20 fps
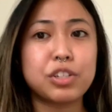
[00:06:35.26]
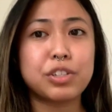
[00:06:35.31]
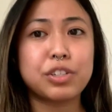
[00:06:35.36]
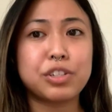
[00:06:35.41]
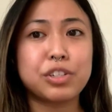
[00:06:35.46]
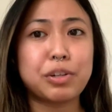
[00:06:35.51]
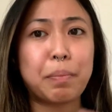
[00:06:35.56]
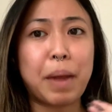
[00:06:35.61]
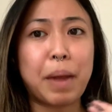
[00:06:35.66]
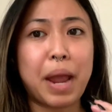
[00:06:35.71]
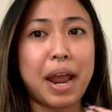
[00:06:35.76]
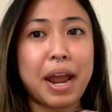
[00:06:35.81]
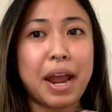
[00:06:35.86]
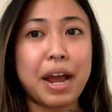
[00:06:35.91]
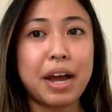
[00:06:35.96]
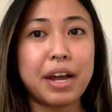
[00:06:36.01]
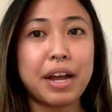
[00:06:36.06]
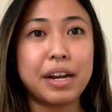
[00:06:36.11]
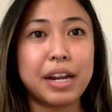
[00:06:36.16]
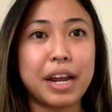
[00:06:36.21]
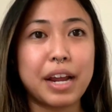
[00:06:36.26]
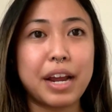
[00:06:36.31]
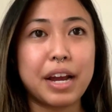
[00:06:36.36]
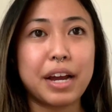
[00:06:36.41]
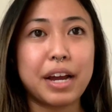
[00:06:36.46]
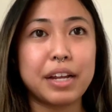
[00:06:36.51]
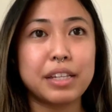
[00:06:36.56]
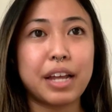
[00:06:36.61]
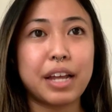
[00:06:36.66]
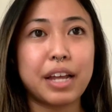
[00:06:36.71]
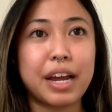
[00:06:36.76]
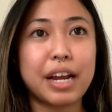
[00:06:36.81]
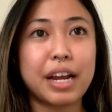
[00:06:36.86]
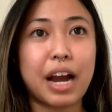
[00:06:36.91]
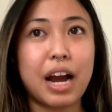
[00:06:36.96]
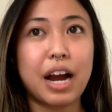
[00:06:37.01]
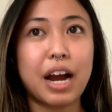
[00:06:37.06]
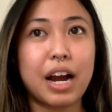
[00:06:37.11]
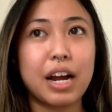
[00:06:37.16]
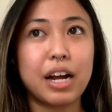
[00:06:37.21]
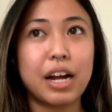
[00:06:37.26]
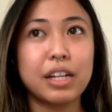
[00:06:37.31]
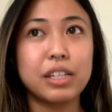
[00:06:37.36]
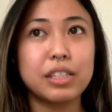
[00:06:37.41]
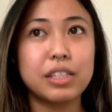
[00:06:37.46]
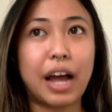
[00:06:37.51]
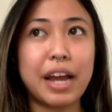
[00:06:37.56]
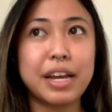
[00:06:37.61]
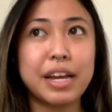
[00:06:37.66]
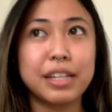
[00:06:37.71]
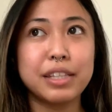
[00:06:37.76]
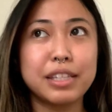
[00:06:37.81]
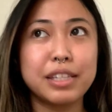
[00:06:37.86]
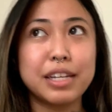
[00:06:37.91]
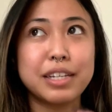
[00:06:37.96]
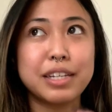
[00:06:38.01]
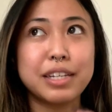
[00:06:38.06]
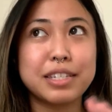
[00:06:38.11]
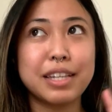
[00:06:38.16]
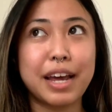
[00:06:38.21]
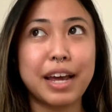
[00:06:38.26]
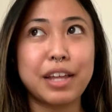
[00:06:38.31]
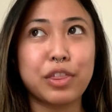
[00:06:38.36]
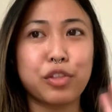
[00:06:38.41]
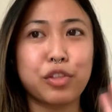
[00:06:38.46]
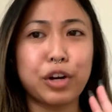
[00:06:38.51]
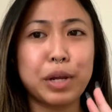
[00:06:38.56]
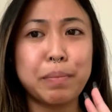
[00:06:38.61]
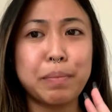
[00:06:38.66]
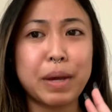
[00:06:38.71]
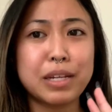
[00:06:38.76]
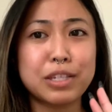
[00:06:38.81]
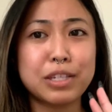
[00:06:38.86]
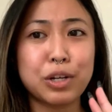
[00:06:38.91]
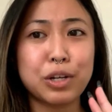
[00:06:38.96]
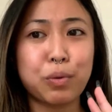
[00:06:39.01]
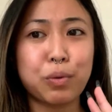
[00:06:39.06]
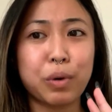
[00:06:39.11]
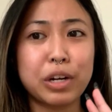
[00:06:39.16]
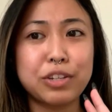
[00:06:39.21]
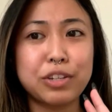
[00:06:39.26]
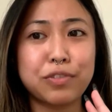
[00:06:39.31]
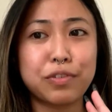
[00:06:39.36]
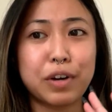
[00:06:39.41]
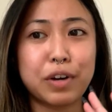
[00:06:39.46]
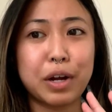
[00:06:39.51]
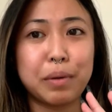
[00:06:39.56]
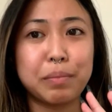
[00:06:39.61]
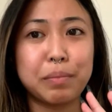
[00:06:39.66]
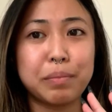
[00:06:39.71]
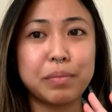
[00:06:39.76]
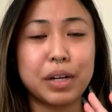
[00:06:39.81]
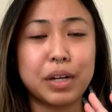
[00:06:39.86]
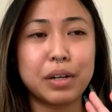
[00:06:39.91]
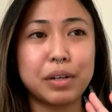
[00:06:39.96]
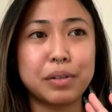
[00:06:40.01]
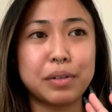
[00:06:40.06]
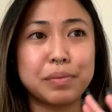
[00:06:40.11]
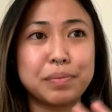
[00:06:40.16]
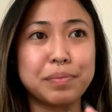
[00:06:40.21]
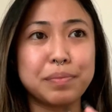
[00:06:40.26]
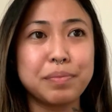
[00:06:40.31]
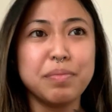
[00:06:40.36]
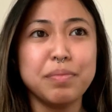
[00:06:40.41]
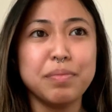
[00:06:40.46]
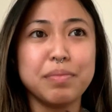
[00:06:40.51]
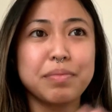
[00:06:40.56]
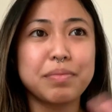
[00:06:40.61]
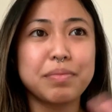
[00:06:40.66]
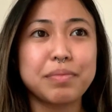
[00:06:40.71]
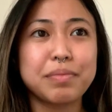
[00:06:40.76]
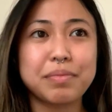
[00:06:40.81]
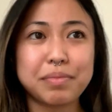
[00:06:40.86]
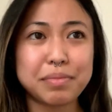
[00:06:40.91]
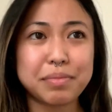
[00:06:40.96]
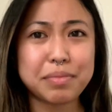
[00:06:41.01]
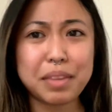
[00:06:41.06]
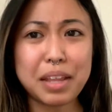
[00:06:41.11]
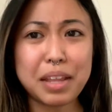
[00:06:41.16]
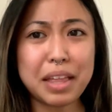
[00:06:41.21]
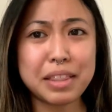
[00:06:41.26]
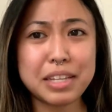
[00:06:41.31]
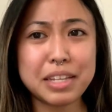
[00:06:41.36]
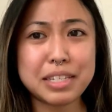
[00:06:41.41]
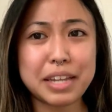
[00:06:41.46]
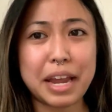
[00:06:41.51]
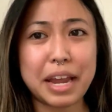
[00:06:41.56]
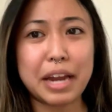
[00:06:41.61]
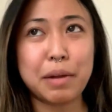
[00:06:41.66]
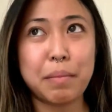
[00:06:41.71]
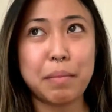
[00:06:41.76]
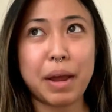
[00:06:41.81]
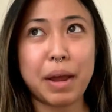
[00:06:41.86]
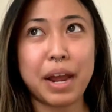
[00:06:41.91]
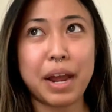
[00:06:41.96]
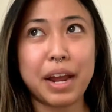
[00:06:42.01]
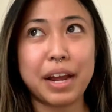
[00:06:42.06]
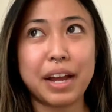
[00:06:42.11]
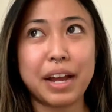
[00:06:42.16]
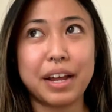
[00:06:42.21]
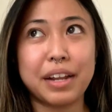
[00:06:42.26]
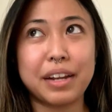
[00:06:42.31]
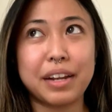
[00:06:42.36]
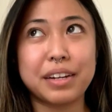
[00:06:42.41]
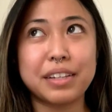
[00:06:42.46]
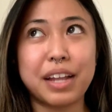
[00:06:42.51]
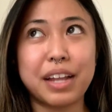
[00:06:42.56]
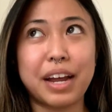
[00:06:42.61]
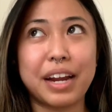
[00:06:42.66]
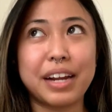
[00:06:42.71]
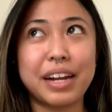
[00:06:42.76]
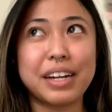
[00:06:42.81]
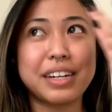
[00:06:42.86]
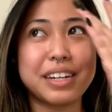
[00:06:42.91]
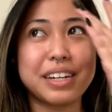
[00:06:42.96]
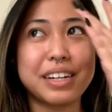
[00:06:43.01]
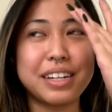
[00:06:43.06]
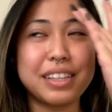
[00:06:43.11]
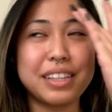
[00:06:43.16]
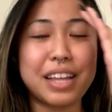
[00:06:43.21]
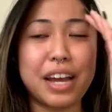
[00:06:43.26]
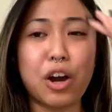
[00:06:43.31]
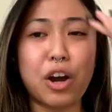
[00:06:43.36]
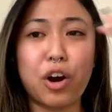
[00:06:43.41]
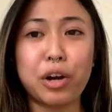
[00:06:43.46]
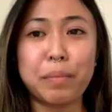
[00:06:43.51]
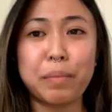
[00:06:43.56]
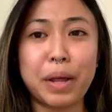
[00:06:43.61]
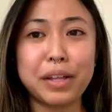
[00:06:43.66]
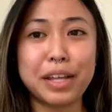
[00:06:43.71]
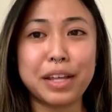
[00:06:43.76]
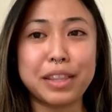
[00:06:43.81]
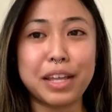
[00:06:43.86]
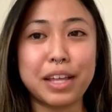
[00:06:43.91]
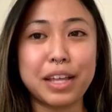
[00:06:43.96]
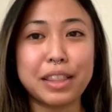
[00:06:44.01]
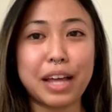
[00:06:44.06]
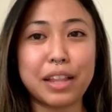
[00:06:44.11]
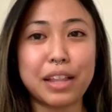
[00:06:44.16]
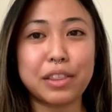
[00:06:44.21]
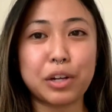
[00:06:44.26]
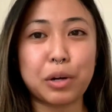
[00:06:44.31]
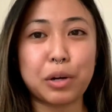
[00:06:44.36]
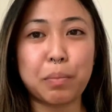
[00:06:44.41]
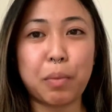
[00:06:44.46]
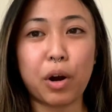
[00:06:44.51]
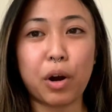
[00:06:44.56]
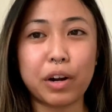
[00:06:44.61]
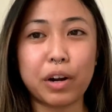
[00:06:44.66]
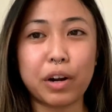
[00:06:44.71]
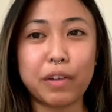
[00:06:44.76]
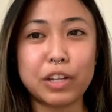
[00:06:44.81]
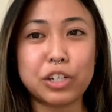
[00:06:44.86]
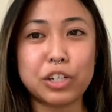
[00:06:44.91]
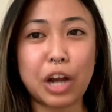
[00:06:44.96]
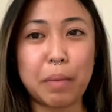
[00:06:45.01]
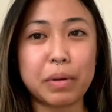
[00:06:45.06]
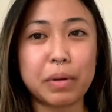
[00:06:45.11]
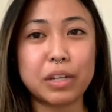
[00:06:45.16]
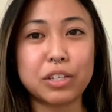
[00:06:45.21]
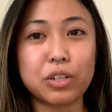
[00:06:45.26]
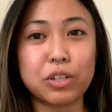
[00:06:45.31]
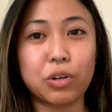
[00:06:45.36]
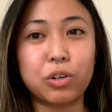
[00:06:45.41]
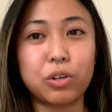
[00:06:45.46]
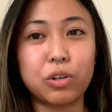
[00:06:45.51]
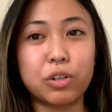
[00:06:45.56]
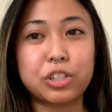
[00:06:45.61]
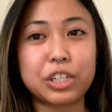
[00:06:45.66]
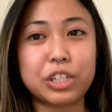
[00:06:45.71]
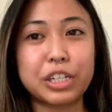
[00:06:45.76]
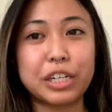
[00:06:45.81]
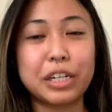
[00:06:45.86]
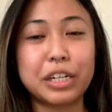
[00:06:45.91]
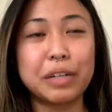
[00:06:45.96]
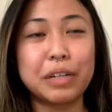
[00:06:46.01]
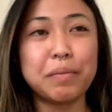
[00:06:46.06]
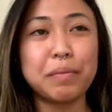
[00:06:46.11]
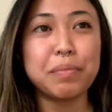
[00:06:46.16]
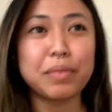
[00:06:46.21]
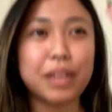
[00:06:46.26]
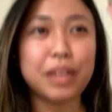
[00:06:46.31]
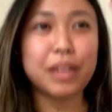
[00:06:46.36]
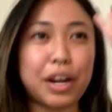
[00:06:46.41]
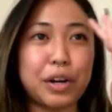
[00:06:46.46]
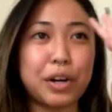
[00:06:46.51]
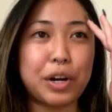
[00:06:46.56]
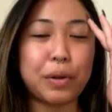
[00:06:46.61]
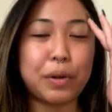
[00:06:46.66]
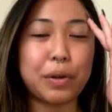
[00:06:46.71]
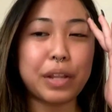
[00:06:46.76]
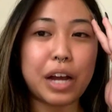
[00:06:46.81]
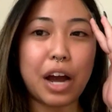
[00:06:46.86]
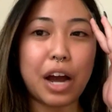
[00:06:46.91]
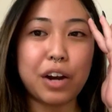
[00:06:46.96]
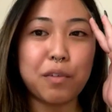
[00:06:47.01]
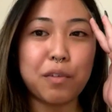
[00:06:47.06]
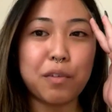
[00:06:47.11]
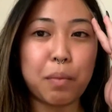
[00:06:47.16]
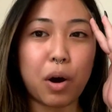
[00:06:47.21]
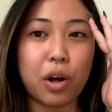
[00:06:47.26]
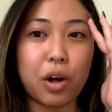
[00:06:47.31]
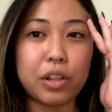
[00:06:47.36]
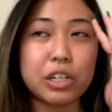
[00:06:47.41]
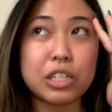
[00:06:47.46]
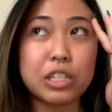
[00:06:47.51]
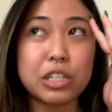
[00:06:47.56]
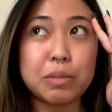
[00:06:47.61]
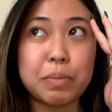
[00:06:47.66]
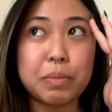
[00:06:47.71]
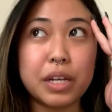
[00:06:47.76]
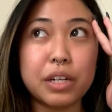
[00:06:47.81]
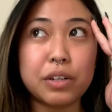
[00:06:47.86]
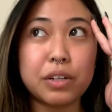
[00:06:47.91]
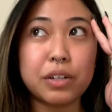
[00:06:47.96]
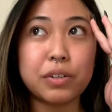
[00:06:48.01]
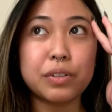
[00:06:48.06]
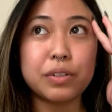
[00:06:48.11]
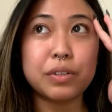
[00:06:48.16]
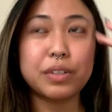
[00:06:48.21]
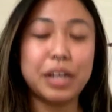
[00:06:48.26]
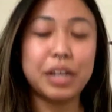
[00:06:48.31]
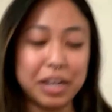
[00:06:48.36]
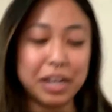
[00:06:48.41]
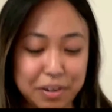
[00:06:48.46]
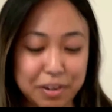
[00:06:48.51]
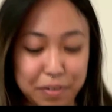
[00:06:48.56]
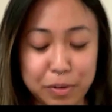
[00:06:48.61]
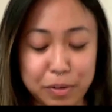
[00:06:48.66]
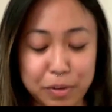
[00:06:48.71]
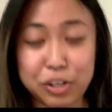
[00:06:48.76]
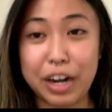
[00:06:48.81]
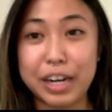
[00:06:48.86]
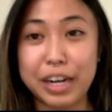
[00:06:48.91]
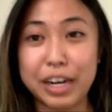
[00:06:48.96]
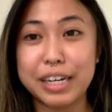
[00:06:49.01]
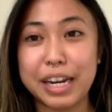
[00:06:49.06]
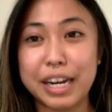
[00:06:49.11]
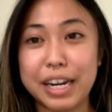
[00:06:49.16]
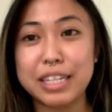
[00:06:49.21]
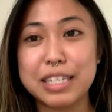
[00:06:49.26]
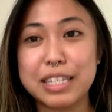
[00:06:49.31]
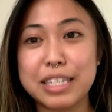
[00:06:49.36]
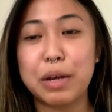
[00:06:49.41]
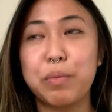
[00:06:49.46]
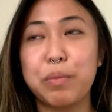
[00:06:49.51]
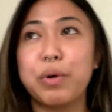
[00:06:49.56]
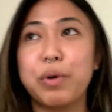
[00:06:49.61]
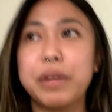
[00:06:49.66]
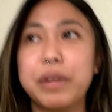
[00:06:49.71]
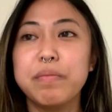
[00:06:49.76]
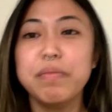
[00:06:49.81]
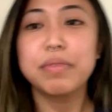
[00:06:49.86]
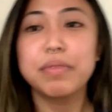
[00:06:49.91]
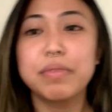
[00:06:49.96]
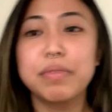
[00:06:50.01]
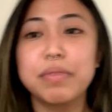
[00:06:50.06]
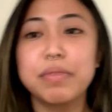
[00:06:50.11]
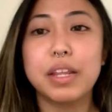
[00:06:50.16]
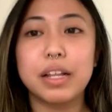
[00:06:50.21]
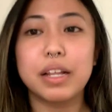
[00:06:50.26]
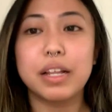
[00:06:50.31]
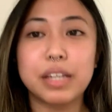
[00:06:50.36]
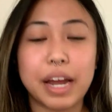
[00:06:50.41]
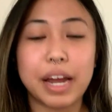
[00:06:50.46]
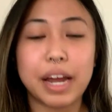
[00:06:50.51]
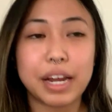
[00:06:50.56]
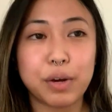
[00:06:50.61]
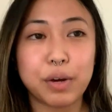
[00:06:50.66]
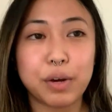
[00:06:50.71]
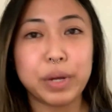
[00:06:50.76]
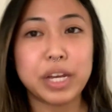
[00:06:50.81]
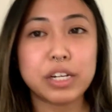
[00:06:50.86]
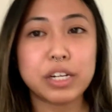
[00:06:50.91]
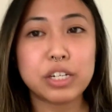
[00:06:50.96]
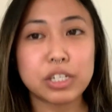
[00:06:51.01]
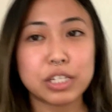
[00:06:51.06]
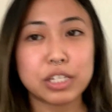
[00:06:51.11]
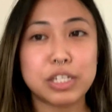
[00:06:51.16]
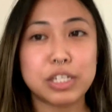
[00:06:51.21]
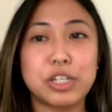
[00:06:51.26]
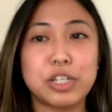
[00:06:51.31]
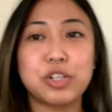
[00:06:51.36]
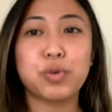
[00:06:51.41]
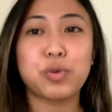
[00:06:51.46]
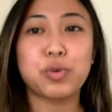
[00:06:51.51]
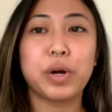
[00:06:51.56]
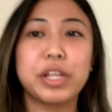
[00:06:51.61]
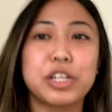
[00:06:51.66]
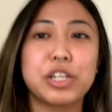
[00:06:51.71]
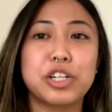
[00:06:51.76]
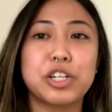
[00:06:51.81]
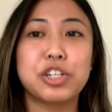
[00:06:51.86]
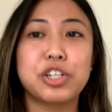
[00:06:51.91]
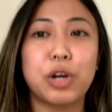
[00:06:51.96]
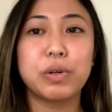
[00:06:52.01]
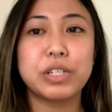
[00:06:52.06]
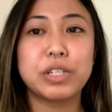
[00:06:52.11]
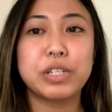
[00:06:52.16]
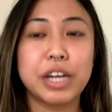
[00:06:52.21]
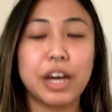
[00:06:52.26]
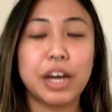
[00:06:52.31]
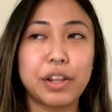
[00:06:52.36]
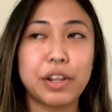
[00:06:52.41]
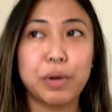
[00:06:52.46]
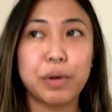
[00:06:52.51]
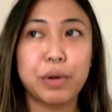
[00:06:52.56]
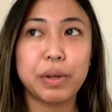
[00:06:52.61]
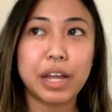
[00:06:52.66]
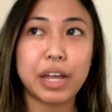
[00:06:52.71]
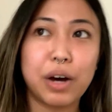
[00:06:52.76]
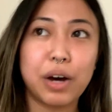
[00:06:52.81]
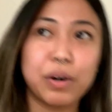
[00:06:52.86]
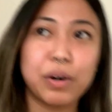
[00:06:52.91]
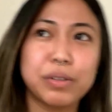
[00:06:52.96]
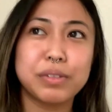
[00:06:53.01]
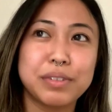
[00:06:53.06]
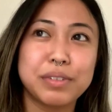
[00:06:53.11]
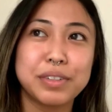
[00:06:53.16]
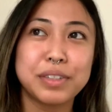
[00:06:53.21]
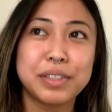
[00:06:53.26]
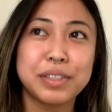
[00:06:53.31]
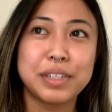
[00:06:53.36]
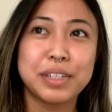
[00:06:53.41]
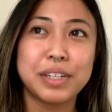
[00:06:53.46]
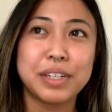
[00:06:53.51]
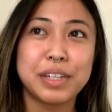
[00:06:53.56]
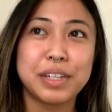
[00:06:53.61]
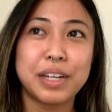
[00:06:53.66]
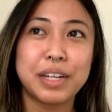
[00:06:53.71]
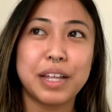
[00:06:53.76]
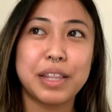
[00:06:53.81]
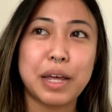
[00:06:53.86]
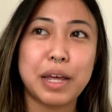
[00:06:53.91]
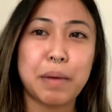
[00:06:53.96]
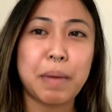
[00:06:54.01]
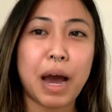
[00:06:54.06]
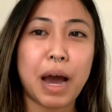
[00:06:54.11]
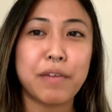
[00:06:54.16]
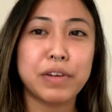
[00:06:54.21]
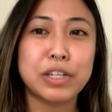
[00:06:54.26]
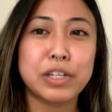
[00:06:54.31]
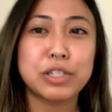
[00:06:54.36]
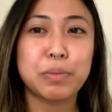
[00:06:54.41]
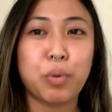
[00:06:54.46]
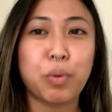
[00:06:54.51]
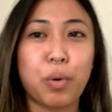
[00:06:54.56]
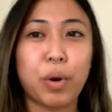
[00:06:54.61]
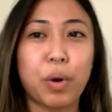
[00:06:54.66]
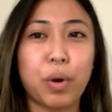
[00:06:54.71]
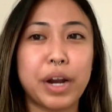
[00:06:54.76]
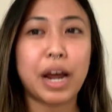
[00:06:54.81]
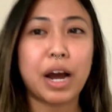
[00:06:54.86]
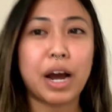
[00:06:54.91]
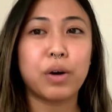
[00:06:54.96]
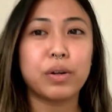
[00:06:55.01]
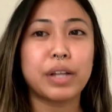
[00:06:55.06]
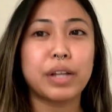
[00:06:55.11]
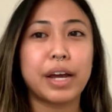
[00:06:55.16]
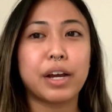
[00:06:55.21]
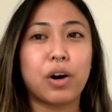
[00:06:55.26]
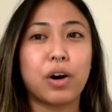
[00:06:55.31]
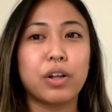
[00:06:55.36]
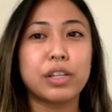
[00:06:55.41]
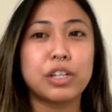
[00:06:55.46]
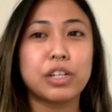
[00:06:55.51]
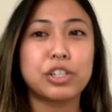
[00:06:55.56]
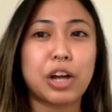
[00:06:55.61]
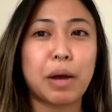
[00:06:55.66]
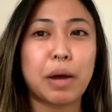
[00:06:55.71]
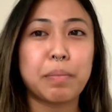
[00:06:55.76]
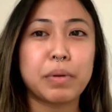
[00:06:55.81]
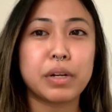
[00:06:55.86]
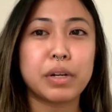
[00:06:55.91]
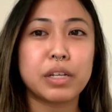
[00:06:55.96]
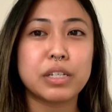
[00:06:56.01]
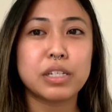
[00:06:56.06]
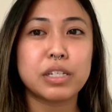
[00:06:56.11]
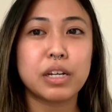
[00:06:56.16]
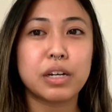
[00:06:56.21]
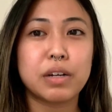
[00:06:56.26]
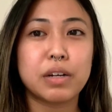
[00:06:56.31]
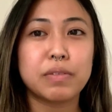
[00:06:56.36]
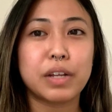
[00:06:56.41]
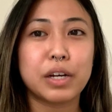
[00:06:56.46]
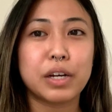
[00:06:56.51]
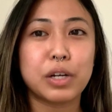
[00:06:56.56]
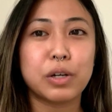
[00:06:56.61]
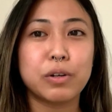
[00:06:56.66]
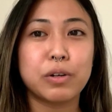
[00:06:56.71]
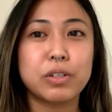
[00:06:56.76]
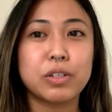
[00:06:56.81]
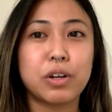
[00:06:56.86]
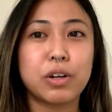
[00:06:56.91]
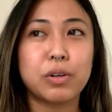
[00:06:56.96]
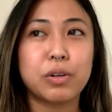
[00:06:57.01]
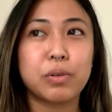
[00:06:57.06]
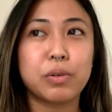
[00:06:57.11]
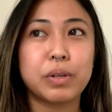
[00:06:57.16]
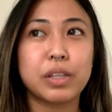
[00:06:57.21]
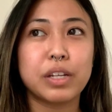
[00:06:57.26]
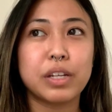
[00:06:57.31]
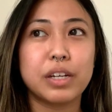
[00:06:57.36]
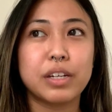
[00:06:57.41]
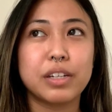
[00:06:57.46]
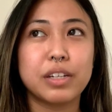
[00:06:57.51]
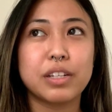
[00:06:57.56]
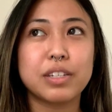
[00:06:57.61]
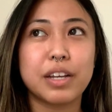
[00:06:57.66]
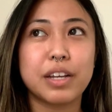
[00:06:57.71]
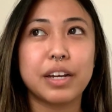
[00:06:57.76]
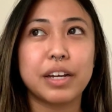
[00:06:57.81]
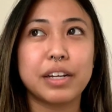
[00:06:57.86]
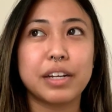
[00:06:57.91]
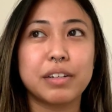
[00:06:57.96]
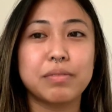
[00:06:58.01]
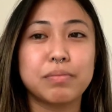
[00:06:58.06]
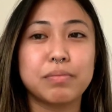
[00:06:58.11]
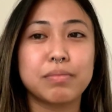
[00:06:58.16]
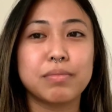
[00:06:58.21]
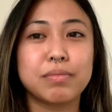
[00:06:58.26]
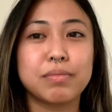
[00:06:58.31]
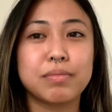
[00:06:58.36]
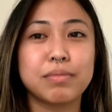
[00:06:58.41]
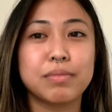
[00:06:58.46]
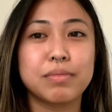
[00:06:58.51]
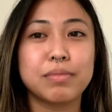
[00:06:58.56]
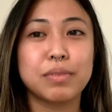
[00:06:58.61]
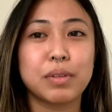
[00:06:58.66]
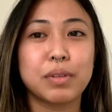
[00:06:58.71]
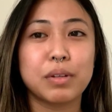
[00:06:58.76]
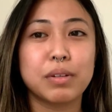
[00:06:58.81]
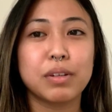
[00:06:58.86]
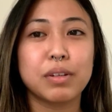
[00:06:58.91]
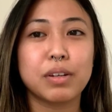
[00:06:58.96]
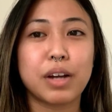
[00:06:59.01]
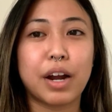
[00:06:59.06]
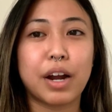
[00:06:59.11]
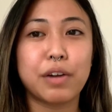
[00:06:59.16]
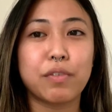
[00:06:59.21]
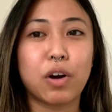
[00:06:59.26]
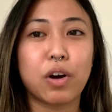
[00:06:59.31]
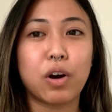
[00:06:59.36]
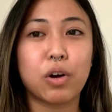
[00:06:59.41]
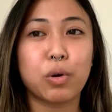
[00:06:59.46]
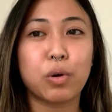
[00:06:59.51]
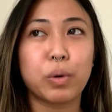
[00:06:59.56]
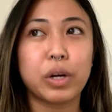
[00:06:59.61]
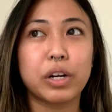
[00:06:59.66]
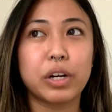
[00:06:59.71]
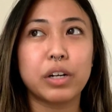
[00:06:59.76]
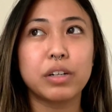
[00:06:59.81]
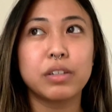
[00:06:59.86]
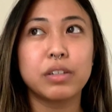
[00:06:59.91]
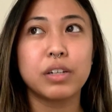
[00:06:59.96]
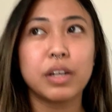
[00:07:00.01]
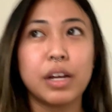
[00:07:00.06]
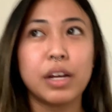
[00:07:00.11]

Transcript: Japan, and like, I can list like 3 basic words from this anime, and like, they automatically think that they're part of the Japanese culture. I don't know, that kind of bothers me, or if I'm trying to date someone, like, we can just enjoy the show together without them having to point out like all the Japanese stuff that goes on with it. It's like kind of awkward.